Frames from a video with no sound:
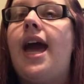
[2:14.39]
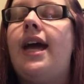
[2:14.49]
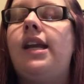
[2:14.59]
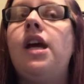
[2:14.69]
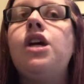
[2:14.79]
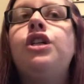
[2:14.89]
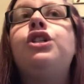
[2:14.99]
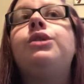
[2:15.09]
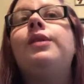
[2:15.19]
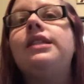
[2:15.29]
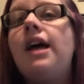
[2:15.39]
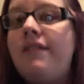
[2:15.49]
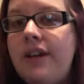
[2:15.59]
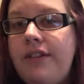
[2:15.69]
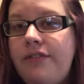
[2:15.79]
And she was
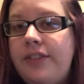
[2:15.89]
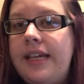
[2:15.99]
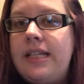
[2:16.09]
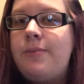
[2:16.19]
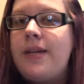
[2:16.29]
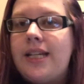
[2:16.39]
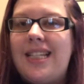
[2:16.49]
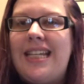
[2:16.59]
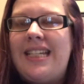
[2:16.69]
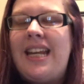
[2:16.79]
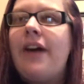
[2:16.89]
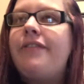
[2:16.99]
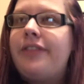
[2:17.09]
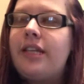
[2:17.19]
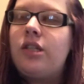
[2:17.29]
covered in fleas because he did have
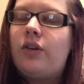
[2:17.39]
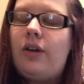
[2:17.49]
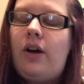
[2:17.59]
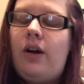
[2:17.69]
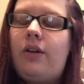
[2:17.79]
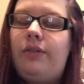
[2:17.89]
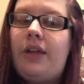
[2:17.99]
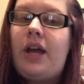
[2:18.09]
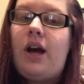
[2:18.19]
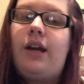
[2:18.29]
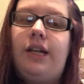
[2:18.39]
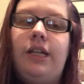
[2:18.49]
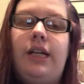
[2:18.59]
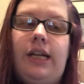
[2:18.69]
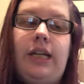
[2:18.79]
fleas
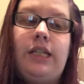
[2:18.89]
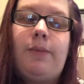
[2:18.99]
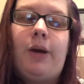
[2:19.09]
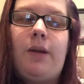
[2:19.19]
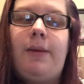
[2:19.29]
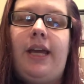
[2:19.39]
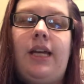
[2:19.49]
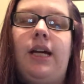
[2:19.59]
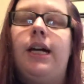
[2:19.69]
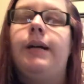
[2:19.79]
in his apartment.